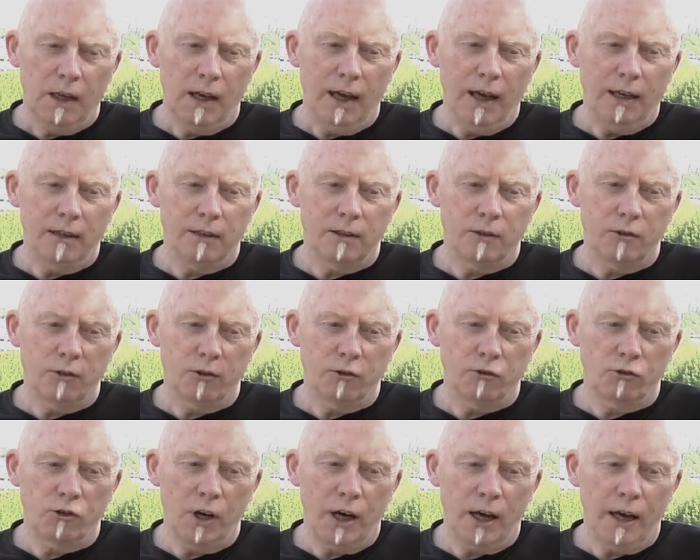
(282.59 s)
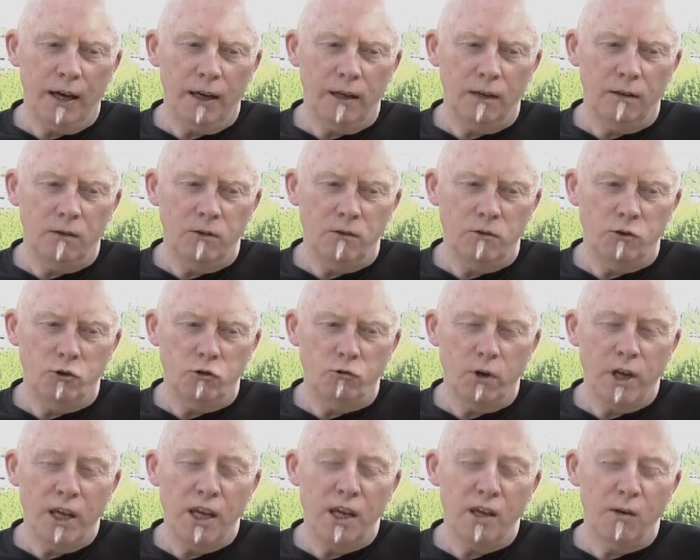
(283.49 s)
and to try and
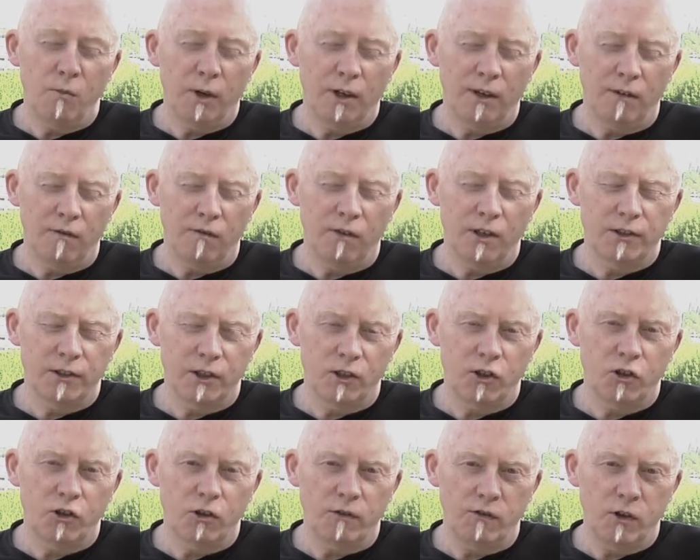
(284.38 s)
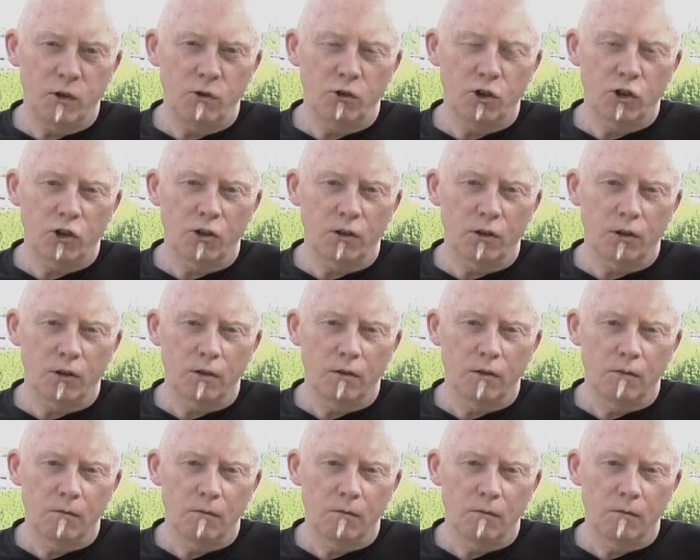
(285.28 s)
dream and envisage your future.